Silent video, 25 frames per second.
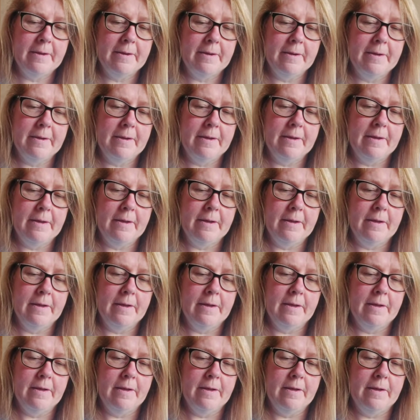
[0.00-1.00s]

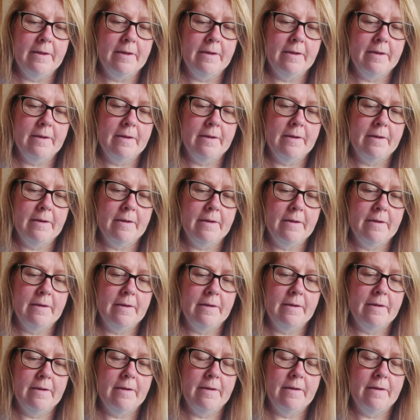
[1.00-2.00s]

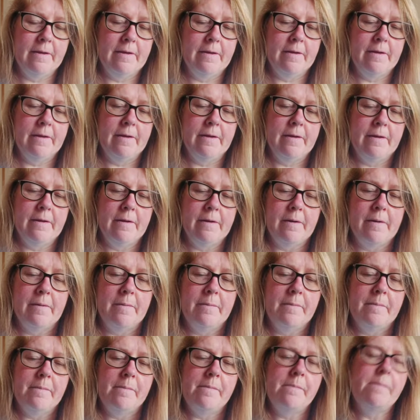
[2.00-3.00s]

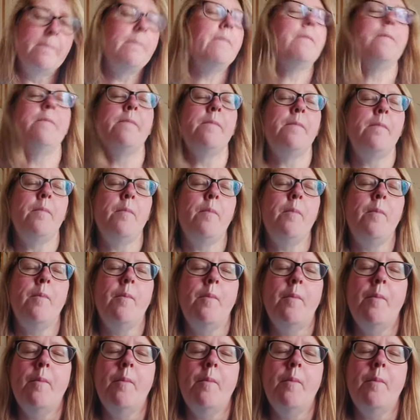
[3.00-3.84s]
Nothing is said.